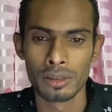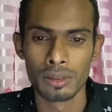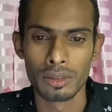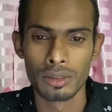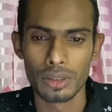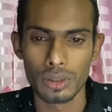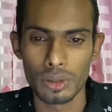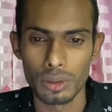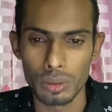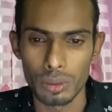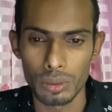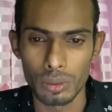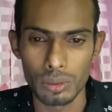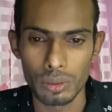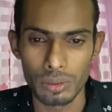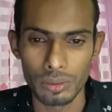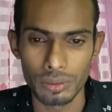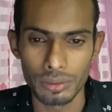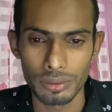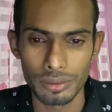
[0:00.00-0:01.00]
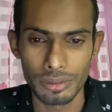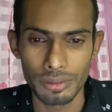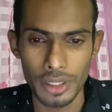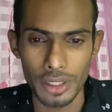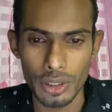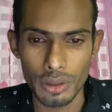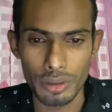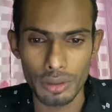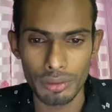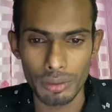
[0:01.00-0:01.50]
So
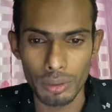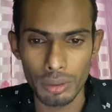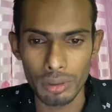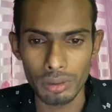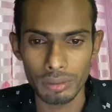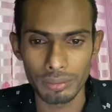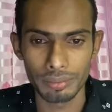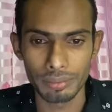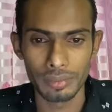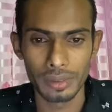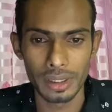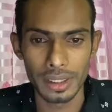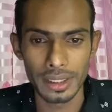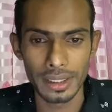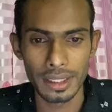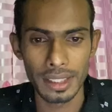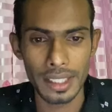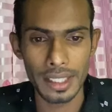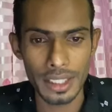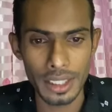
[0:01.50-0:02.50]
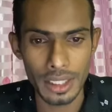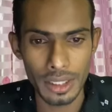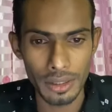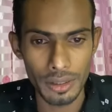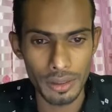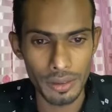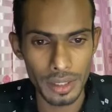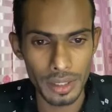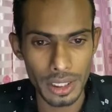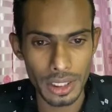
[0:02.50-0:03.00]
first of all, this lesson
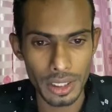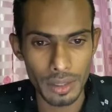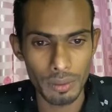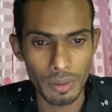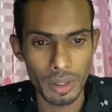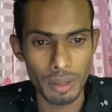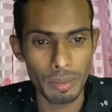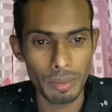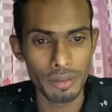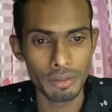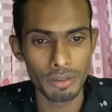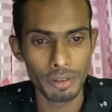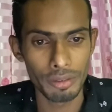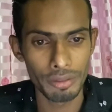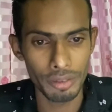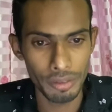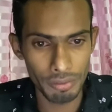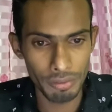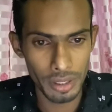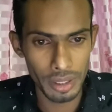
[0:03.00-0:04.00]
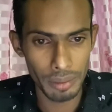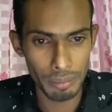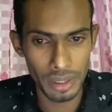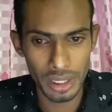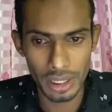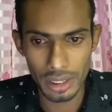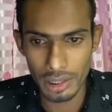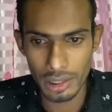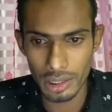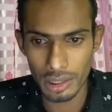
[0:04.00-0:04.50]
duration will be for 15
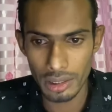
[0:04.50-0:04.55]
minutes.